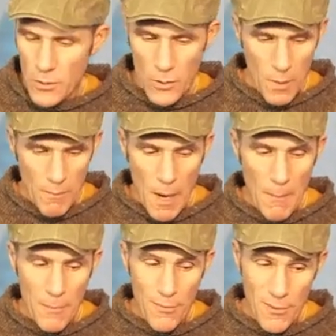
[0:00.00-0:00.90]
So I'm
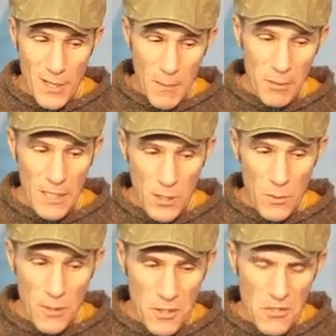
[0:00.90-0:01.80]
pretty pleased
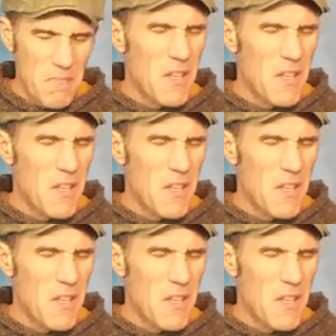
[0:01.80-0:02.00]
with this.